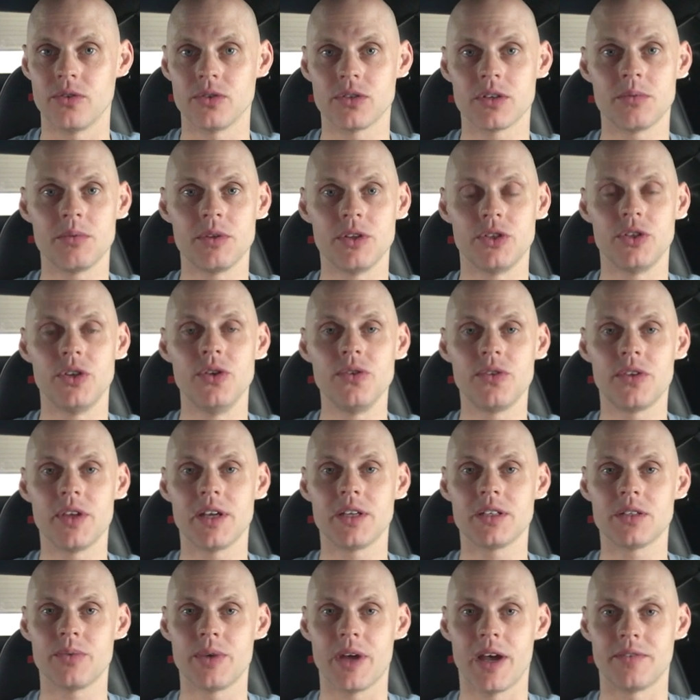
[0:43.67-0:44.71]
Those are going to be the two
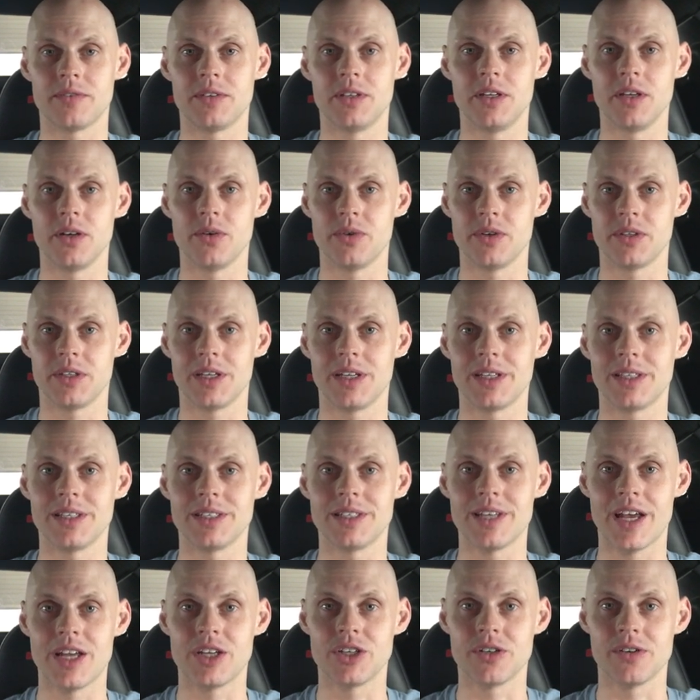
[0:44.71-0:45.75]
things that we have to deal with to get
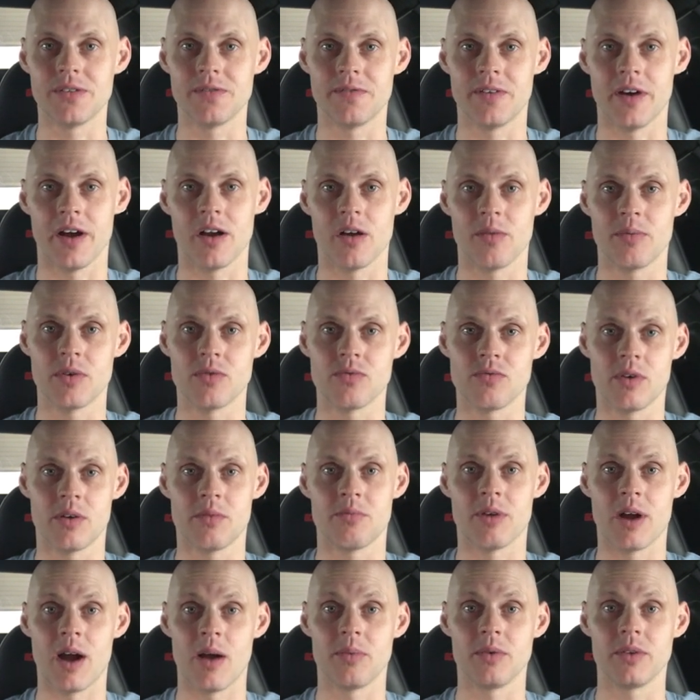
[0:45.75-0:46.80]
this engine to fire up and run
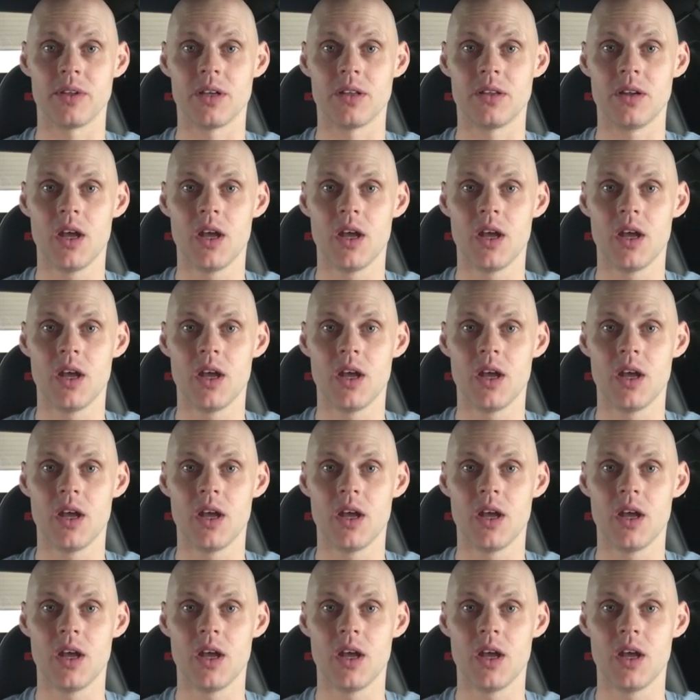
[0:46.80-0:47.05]
properly,